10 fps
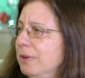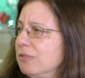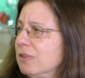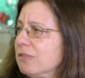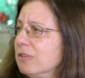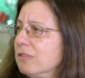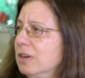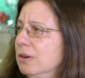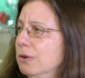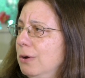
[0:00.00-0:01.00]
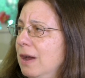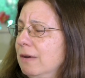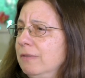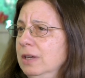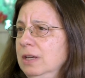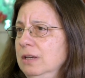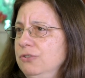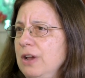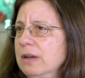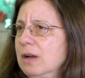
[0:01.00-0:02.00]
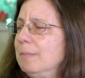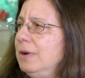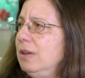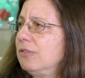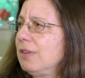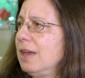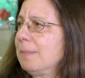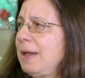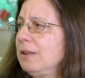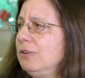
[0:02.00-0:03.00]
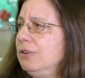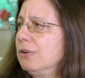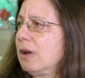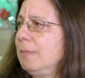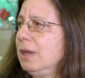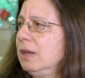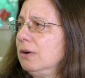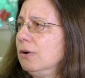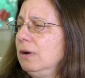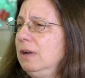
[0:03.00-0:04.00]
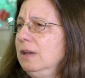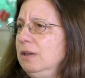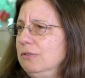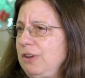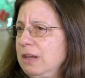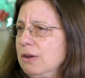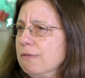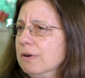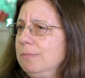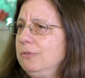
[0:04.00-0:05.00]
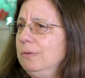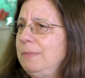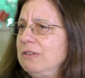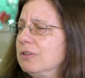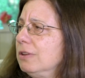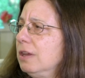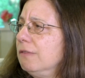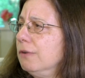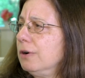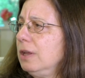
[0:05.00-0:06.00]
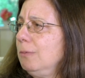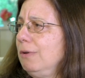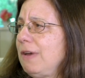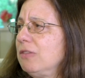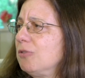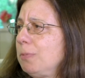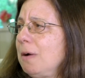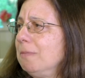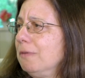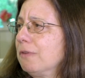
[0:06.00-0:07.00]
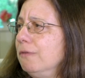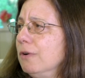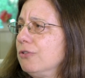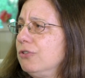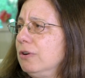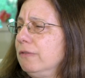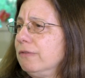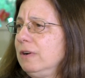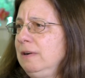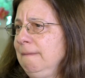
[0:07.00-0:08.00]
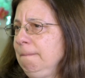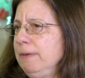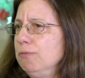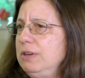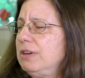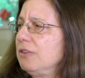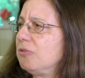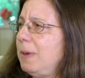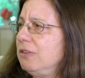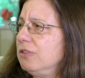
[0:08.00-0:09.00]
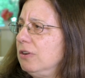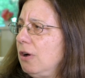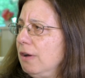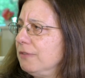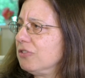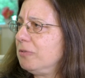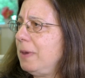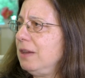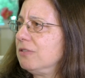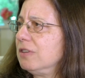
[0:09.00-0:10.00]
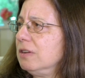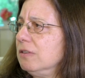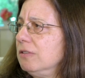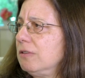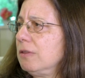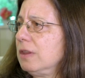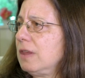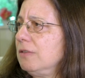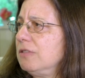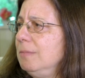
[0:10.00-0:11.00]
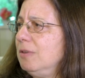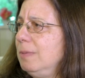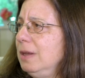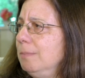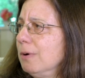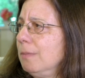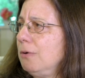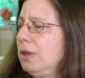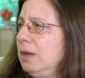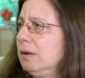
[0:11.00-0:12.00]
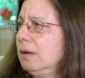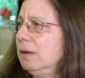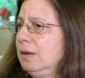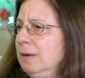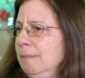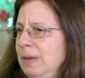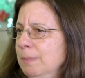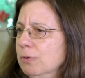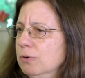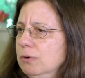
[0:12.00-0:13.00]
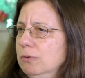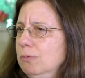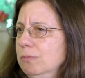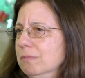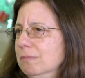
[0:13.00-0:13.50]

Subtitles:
businesses, and here you have giant companies like Palantir coming in or taking over, basically converting. We've had this problem of conversion of retail space into office space, and so mm-hmm. that they seem to be promoting people who